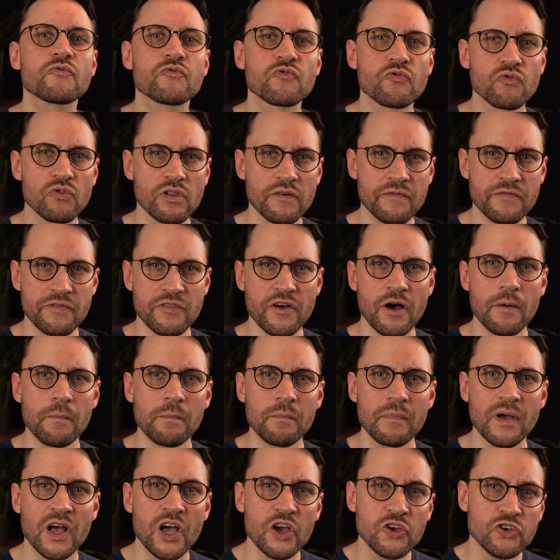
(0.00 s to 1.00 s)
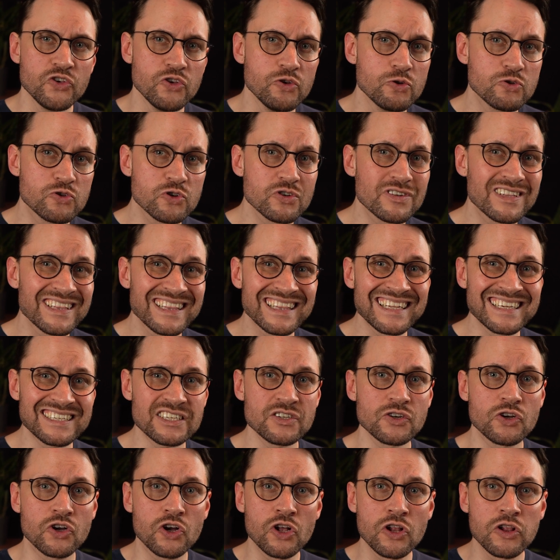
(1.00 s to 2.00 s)
rule of thumb, you should
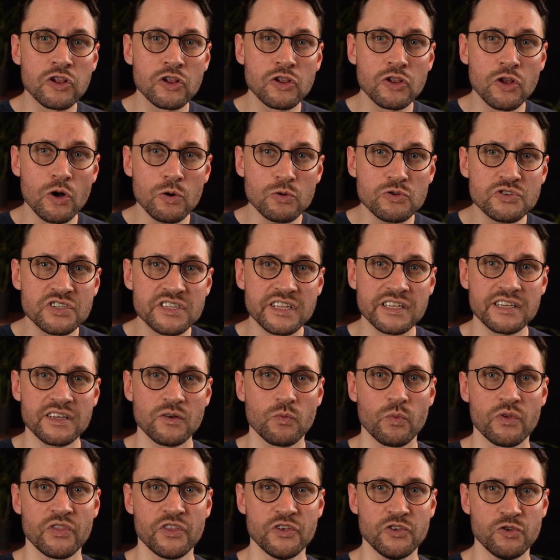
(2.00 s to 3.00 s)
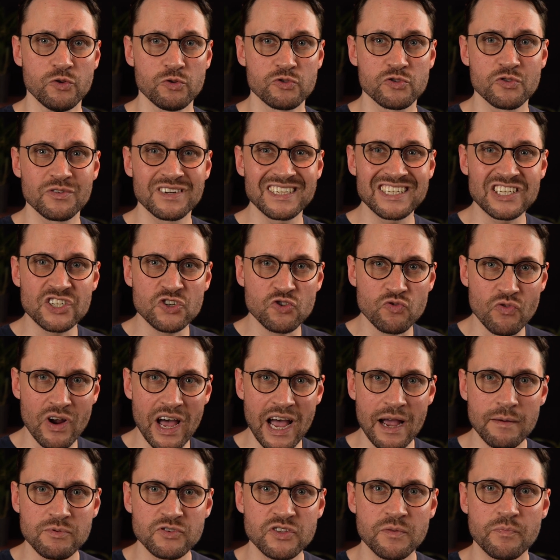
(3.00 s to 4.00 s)
listen closely when the user
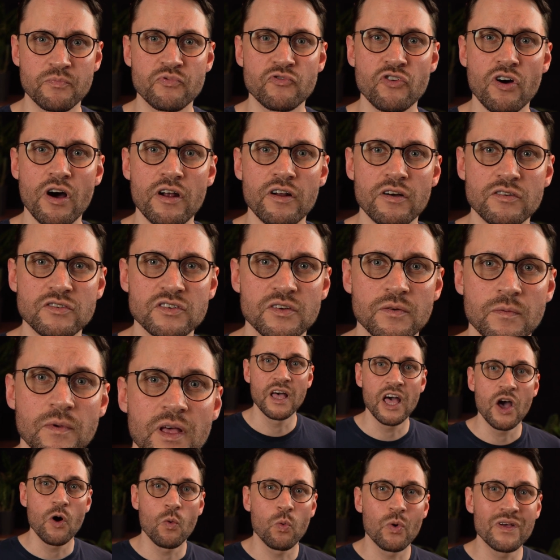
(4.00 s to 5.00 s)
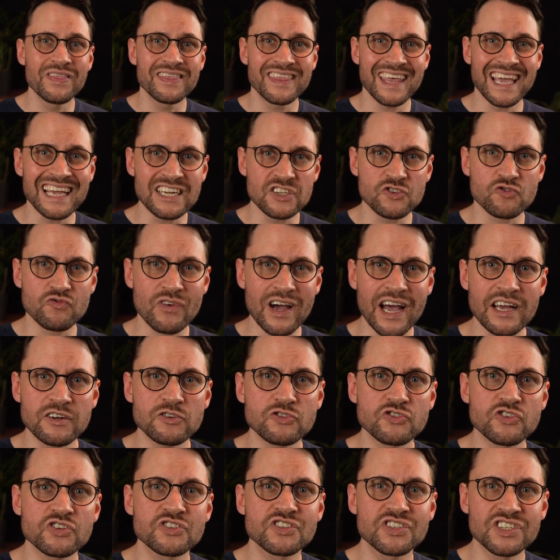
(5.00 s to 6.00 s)
describes the product. When they try to
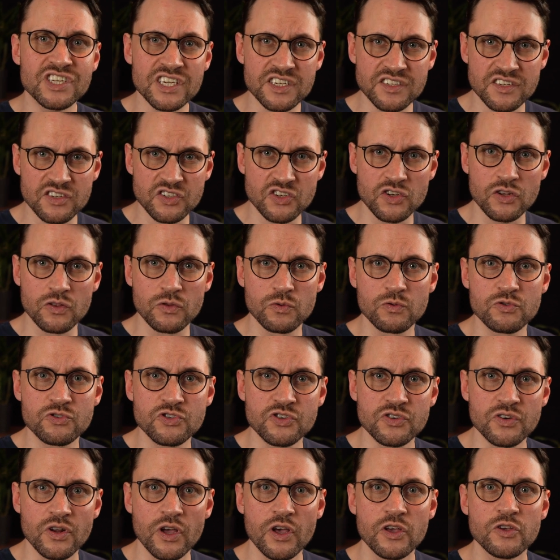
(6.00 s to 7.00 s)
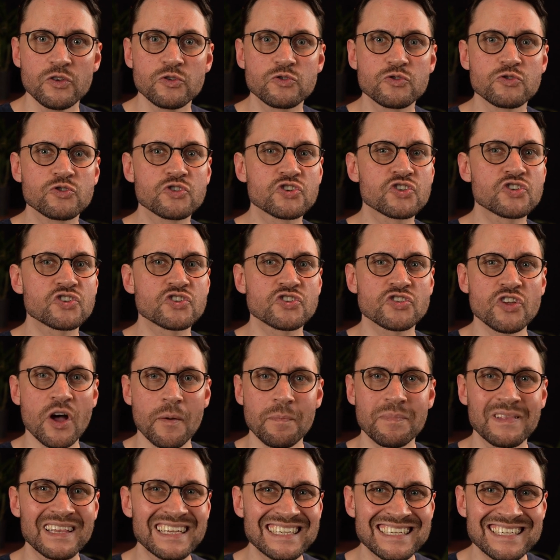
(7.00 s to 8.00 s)
suggest a solution, you should
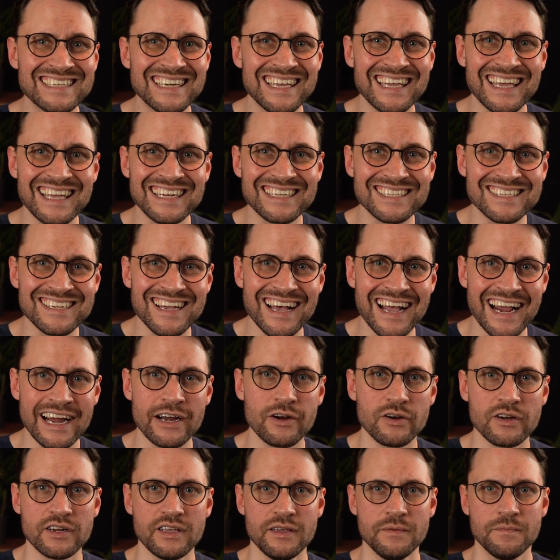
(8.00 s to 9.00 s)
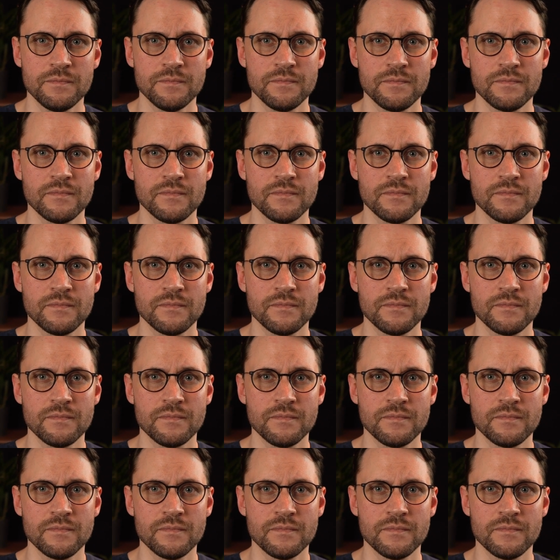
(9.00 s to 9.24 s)
stop listening entirely.